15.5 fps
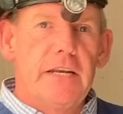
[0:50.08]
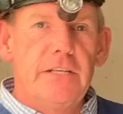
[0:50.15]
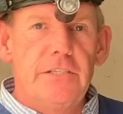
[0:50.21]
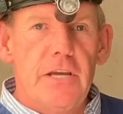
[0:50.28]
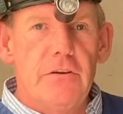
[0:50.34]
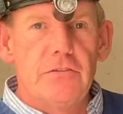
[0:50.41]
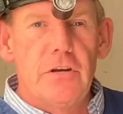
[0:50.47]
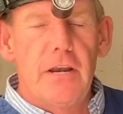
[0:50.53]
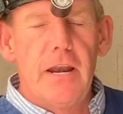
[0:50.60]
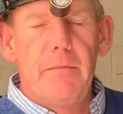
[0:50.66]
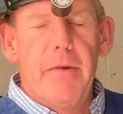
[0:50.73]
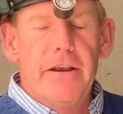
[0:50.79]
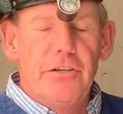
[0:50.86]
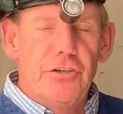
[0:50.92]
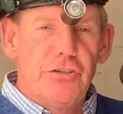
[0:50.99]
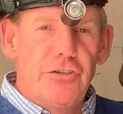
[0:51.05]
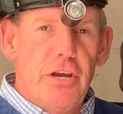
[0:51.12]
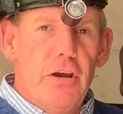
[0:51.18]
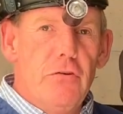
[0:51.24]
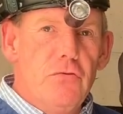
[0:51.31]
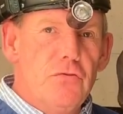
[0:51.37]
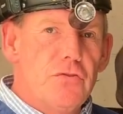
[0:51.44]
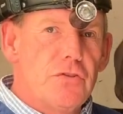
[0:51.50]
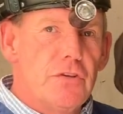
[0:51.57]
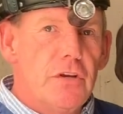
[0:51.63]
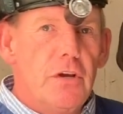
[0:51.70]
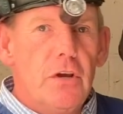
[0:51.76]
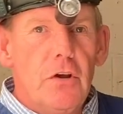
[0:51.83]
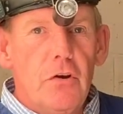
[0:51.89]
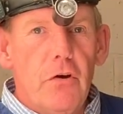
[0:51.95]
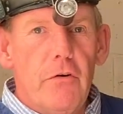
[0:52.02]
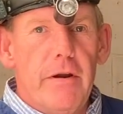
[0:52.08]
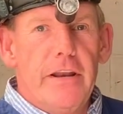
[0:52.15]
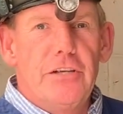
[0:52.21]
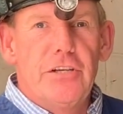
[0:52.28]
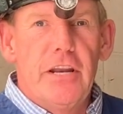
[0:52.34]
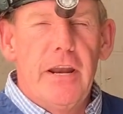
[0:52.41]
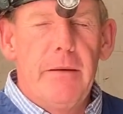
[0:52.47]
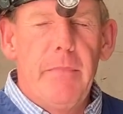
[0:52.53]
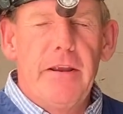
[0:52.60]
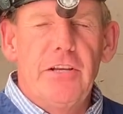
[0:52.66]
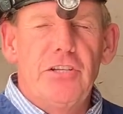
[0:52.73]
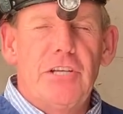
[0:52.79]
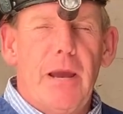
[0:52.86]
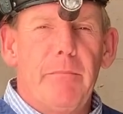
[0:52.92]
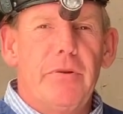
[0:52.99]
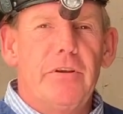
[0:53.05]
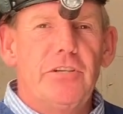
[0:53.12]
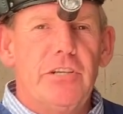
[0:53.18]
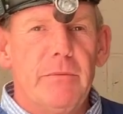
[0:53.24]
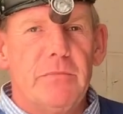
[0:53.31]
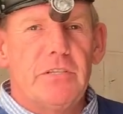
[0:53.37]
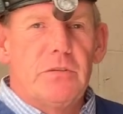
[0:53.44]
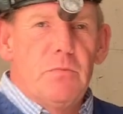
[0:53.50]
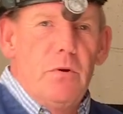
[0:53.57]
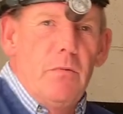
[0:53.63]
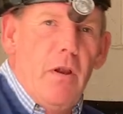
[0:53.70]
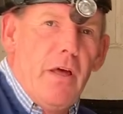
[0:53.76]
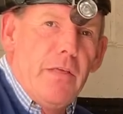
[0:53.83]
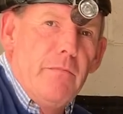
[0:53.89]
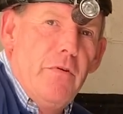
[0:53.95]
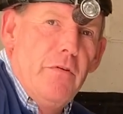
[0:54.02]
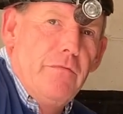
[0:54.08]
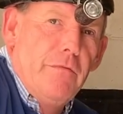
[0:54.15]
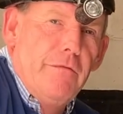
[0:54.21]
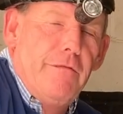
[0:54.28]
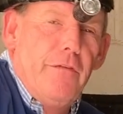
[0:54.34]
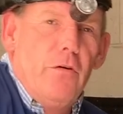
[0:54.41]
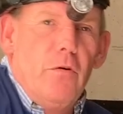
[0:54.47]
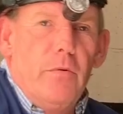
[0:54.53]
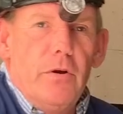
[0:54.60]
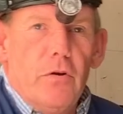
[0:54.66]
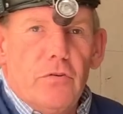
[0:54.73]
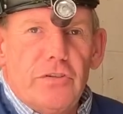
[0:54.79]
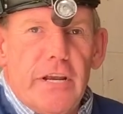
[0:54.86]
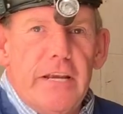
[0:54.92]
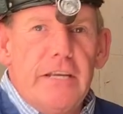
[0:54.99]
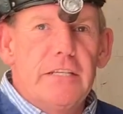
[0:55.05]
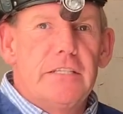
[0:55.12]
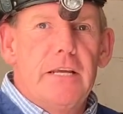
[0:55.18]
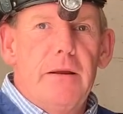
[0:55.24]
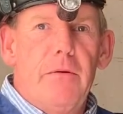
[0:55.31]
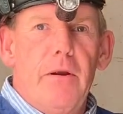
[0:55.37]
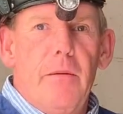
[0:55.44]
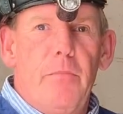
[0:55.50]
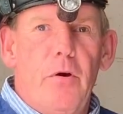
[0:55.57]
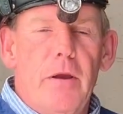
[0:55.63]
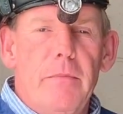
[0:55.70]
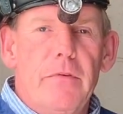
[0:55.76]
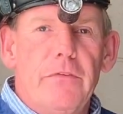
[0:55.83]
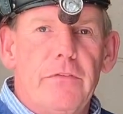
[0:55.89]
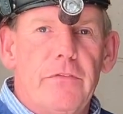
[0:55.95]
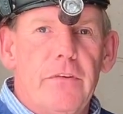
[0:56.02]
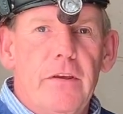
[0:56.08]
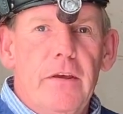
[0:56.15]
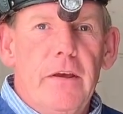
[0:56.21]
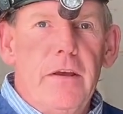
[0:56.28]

any Joe's got any major shows or any major championships, we'll either move them forward or change their appointments